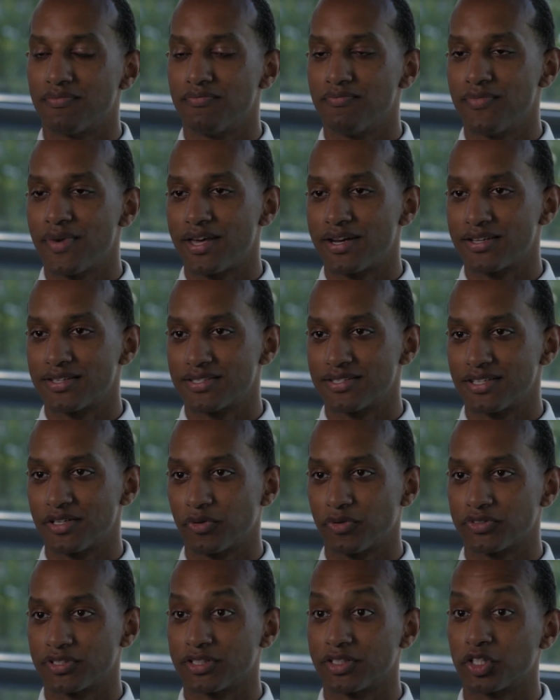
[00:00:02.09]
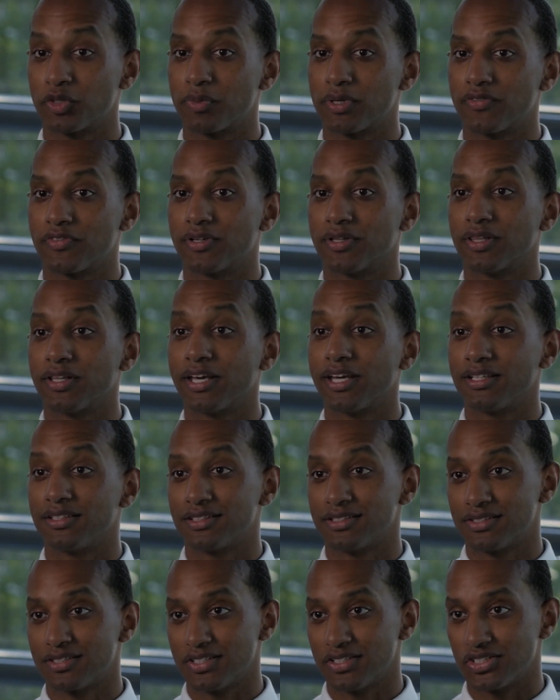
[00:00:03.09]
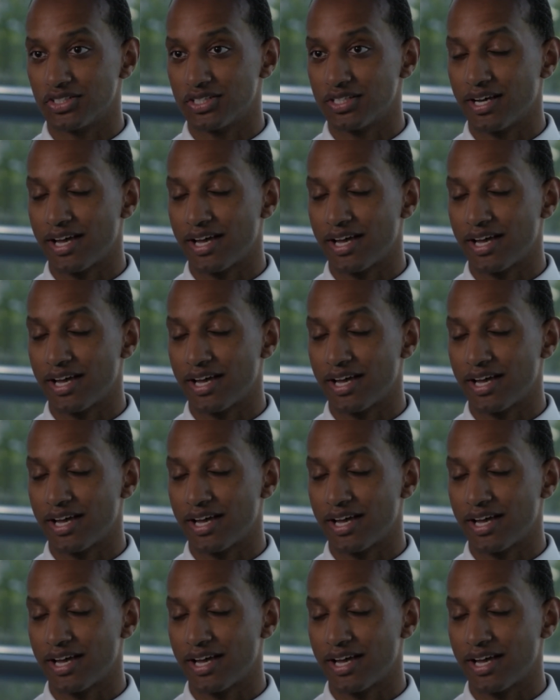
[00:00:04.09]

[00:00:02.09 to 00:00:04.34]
medicine was a little bit of a late decision.